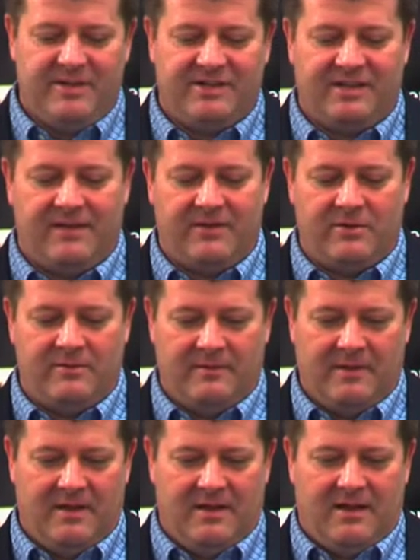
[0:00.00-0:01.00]
let me just give you, I'm
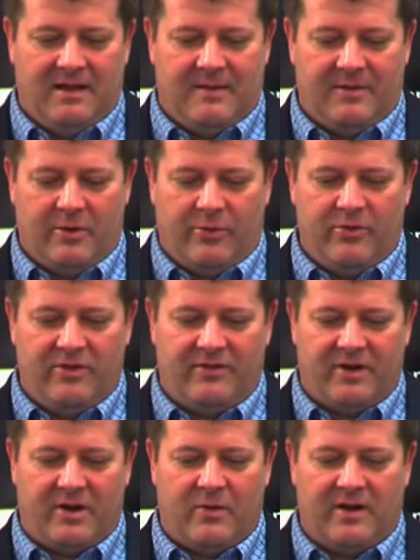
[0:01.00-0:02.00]
going to go through this
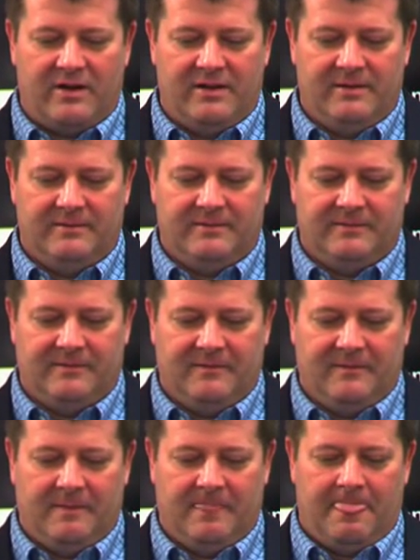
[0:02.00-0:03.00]
very quickly
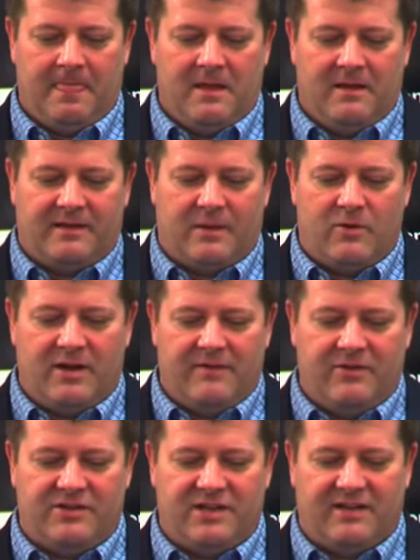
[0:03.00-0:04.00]
because I want to
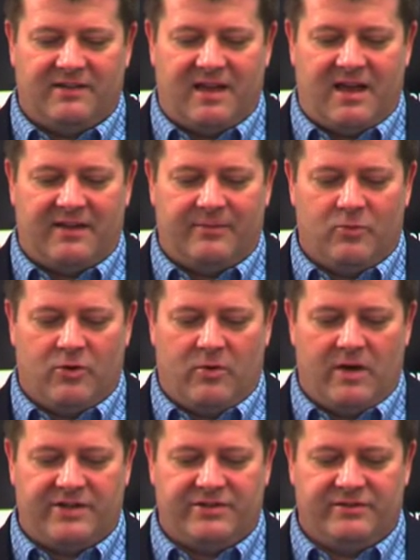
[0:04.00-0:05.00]
give you a chance to ask more
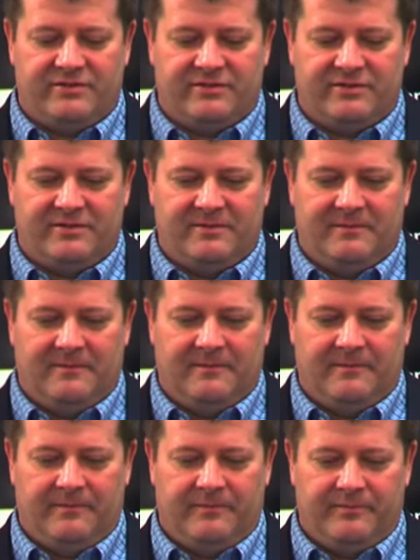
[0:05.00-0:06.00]
questions.
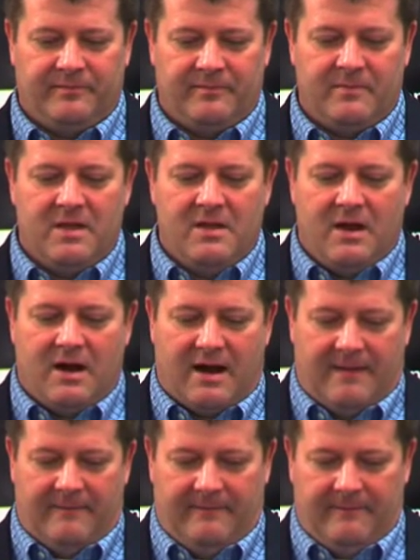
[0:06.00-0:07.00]
All
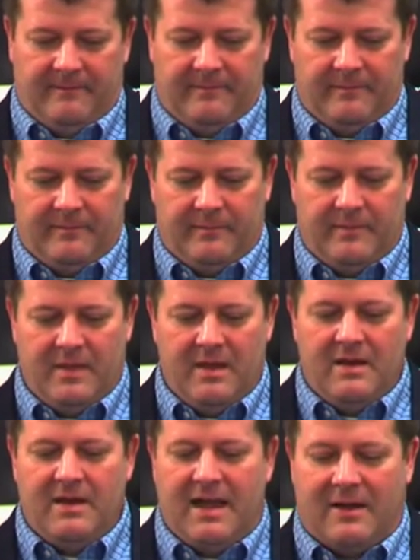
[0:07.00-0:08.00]
right.
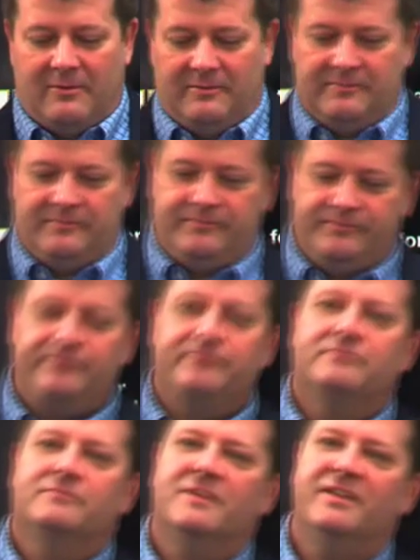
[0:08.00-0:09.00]
Now,
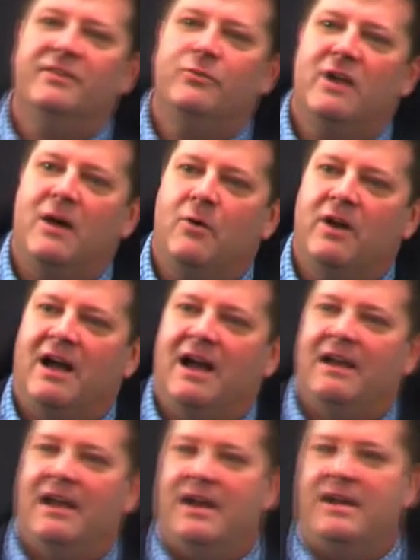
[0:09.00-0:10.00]
this is what I want to
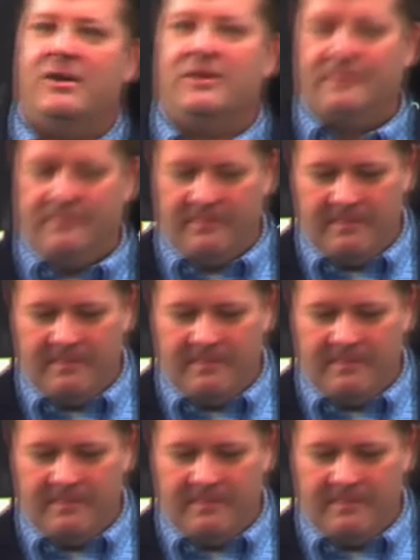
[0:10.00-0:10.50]
highlight here.